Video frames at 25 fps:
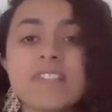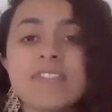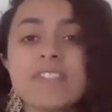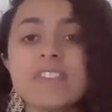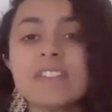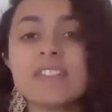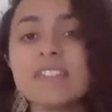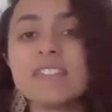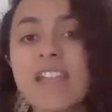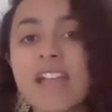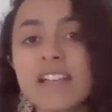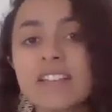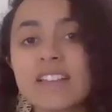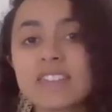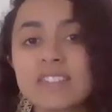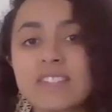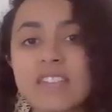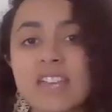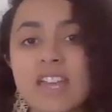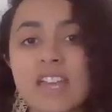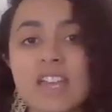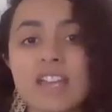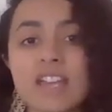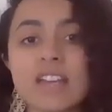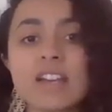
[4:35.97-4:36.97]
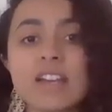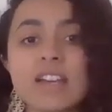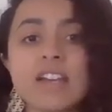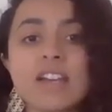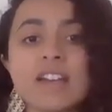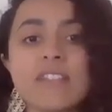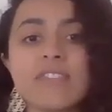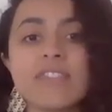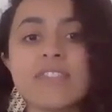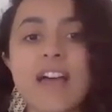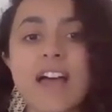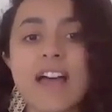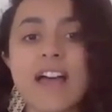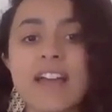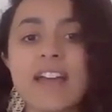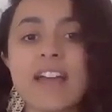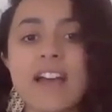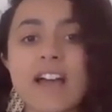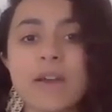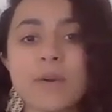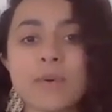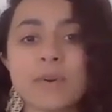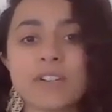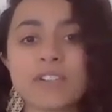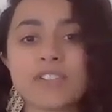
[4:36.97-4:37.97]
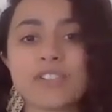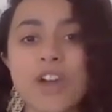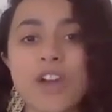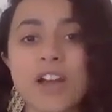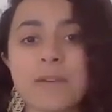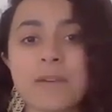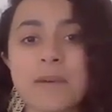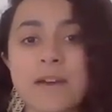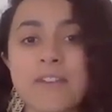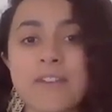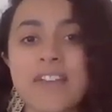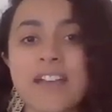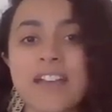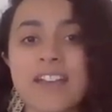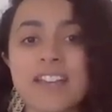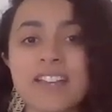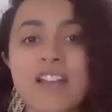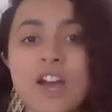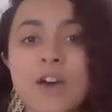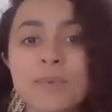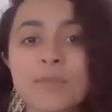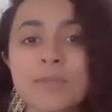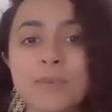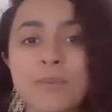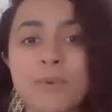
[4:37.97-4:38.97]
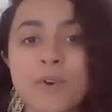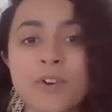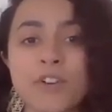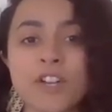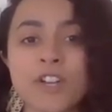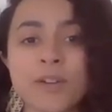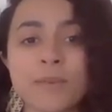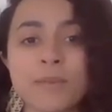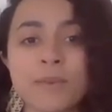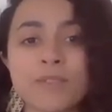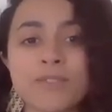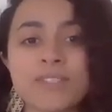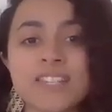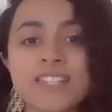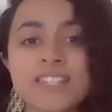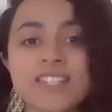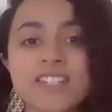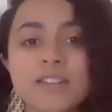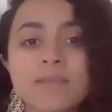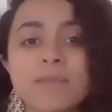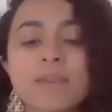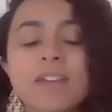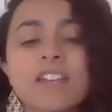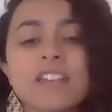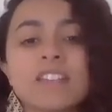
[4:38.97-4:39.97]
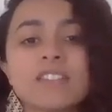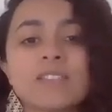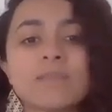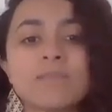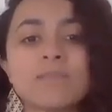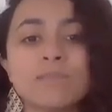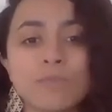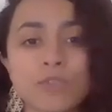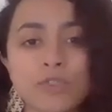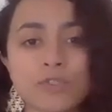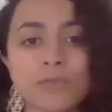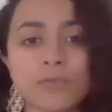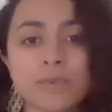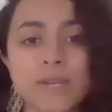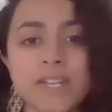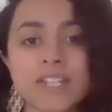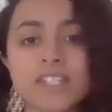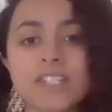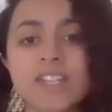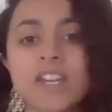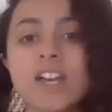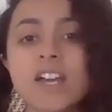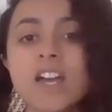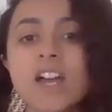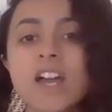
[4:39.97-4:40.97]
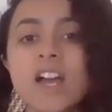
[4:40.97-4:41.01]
The next thing that I want to talk about that can help support your immune system is movement.